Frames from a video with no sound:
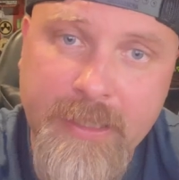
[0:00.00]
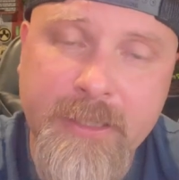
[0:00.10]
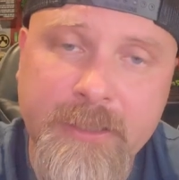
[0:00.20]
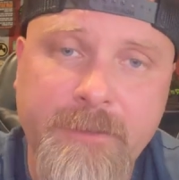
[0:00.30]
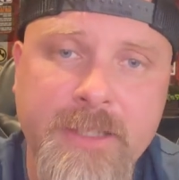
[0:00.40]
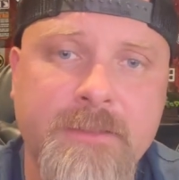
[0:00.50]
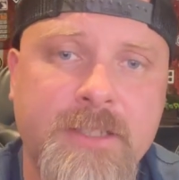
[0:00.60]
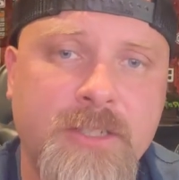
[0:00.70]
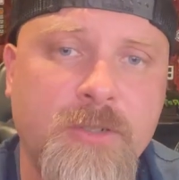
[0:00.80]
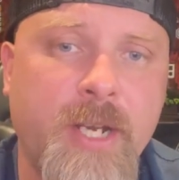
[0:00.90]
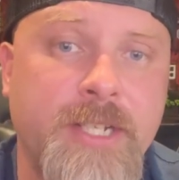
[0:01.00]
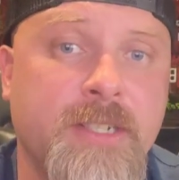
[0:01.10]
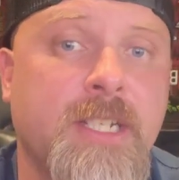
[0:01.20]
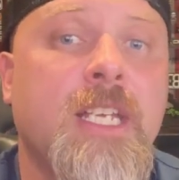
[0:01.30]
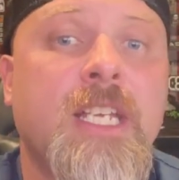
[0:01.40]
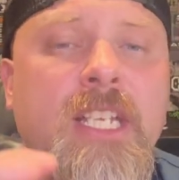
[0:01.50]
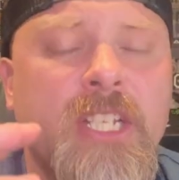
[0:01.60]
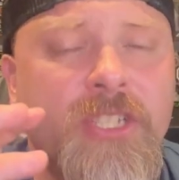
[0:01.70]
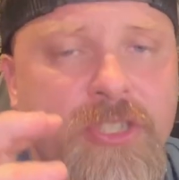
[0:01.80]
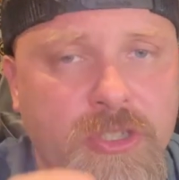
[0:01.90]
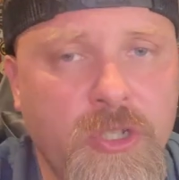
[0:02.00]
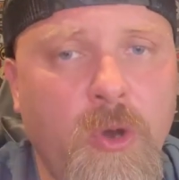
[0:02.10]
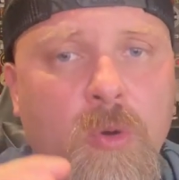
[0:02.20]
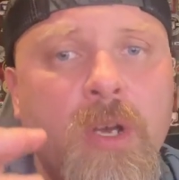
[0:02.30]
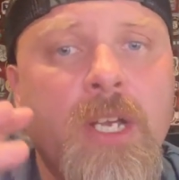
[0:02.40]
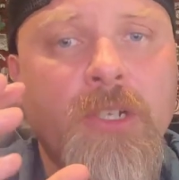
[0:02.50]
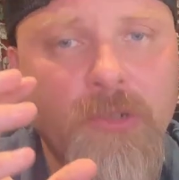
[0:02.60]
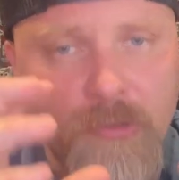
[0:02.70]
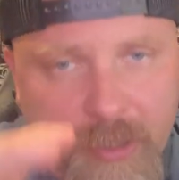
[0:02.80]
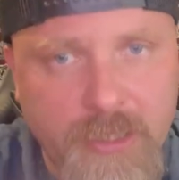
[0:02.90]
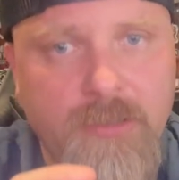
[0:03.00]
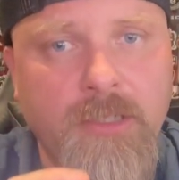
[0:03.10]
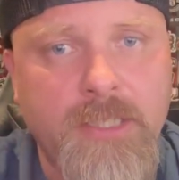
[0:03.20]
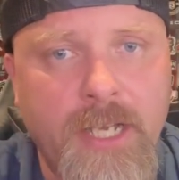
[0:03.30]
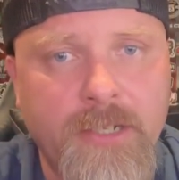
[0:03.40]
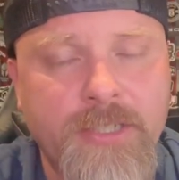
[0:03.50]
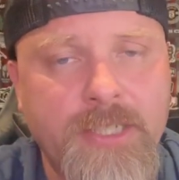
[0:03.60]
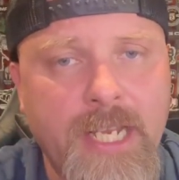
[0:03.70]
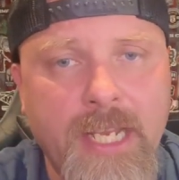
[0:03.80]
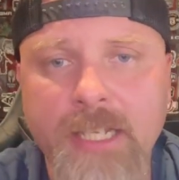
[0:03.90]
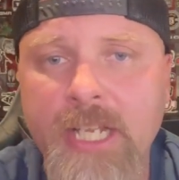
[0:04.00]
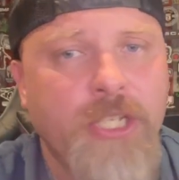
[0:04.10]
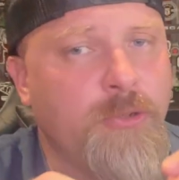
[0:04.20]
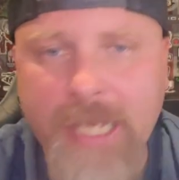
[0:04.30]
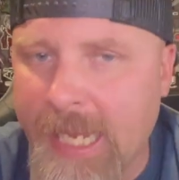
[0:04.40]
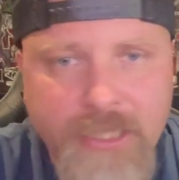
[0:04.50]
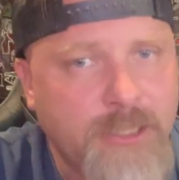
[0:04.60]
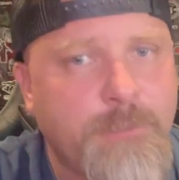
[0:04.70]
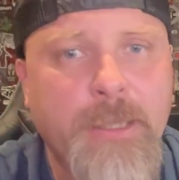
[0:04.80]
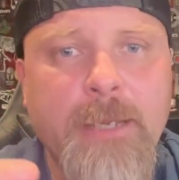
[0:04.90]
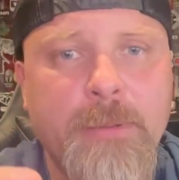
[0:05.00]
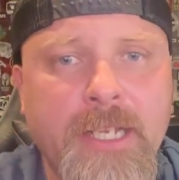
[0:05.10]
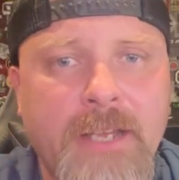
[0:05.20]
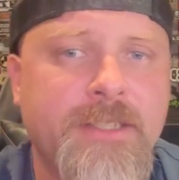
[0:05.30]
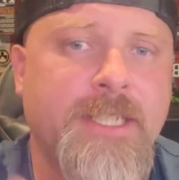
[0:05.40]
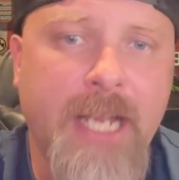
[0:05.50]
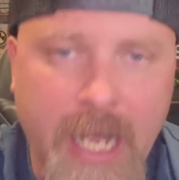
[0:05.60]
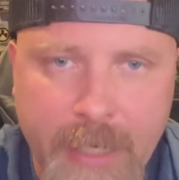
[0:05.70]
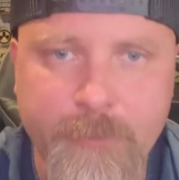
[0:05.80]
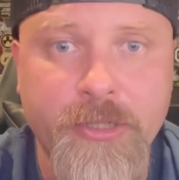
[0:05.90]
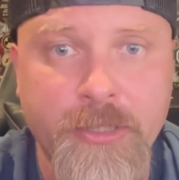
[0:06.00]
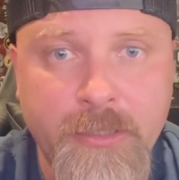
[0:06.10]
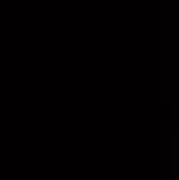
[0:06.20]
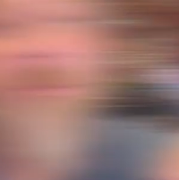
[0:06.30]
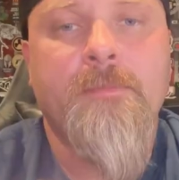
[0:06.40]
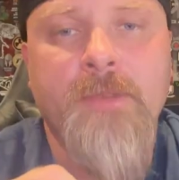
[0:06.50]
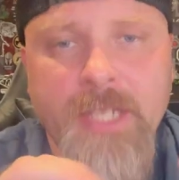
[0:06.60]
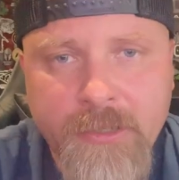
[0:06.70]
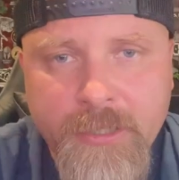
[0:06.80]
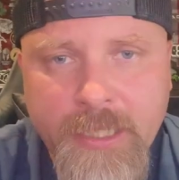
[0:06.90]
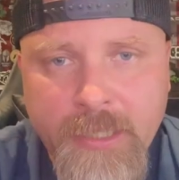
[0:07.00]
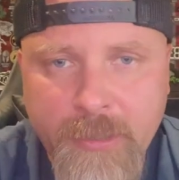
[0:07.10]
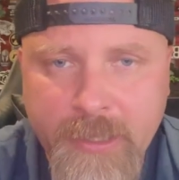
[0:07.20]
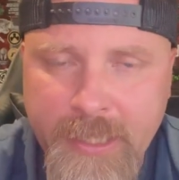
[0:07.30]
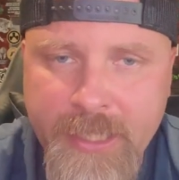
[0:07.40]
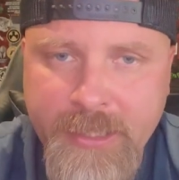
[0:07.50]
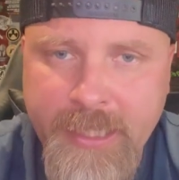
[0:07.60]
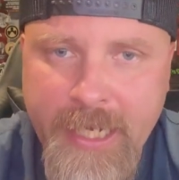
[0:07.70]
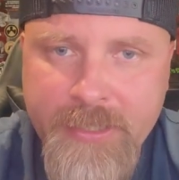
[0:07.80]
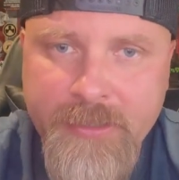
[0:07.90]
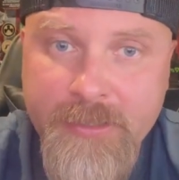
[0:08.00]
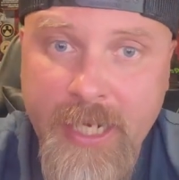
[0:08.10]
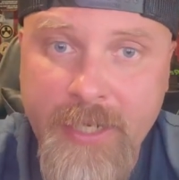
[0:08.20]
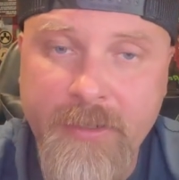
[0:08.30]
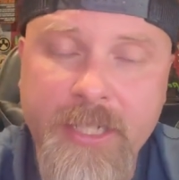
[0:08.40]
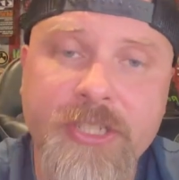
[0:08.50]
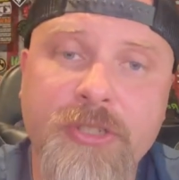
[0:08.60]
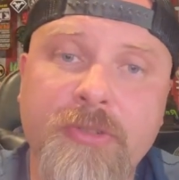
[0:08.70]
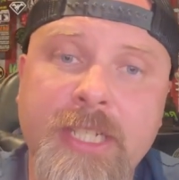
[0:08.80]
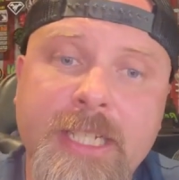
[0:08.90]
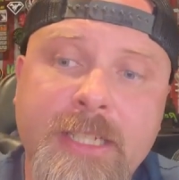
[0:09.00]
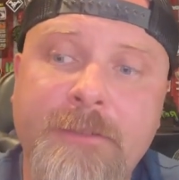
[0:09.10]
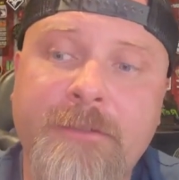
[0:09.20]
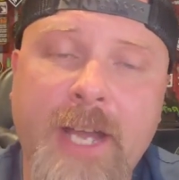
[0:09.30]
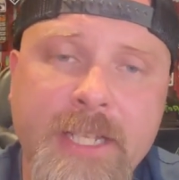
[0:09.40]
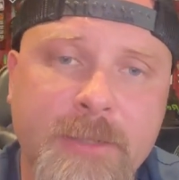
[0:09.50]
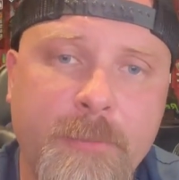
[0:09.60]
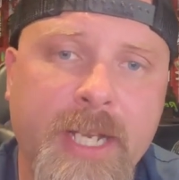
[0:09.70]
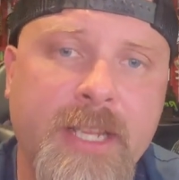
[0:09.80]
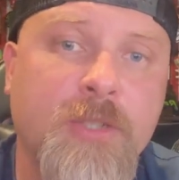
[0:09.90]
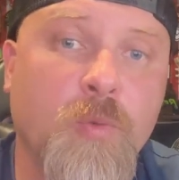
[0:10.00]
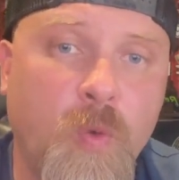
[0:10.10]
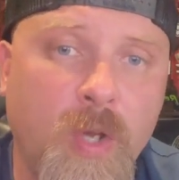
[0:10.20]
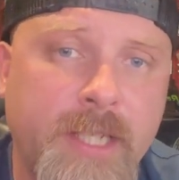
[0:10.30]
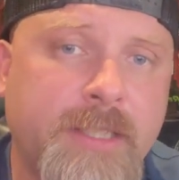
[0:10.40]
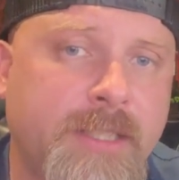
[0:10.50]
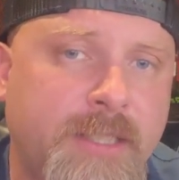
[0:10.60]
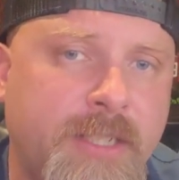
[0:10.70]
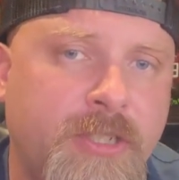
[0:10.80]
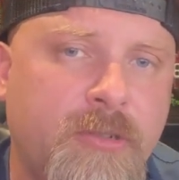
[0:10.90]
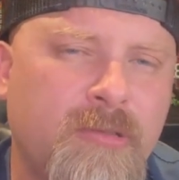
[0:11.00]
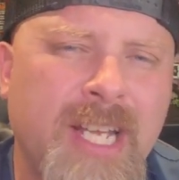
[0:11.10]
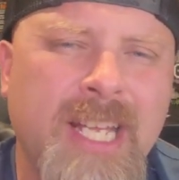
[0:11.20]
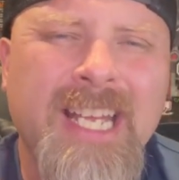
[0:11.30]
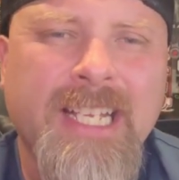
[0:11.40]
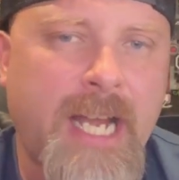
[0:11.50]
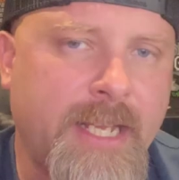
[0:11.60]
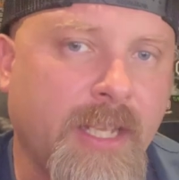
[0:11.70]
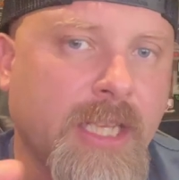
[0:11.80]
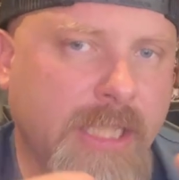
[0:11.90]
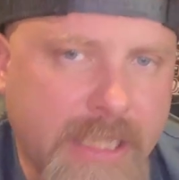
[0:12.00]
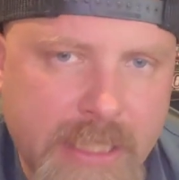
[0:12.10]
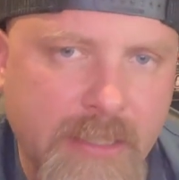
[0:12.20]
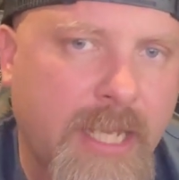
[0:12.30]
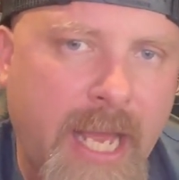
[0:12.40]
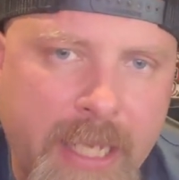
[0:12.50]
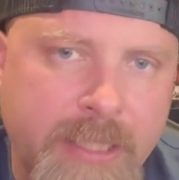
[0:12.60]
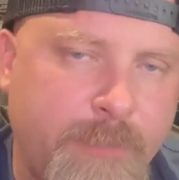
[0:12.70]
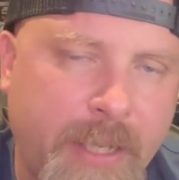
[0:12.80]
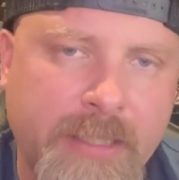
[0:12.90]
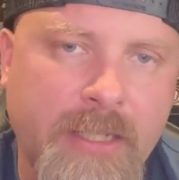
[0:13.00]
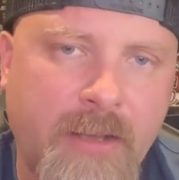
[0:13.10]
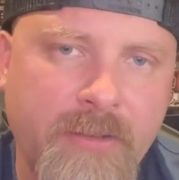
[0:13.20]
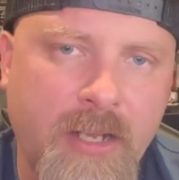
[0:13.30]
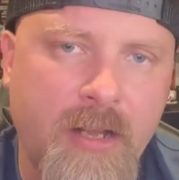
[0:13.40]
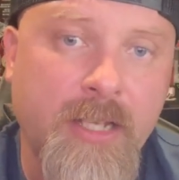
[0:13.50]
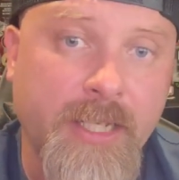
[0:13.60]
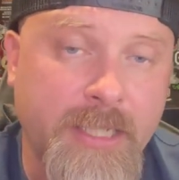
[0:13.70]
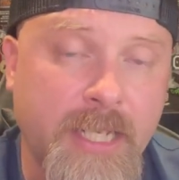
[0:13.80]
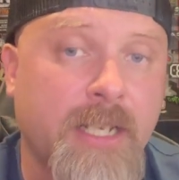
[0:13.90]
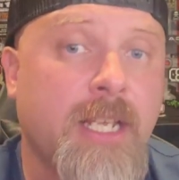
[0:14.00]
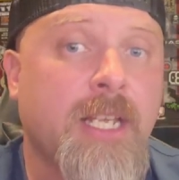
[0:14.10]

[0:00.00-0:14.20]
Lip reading: in a defensive situation is so critical to understand. You can't just pick up a knife and say, I'm good. The other thing with the education side of it is you need to find somebody that's willing to teach you kind of the legal aspect of it all. Again,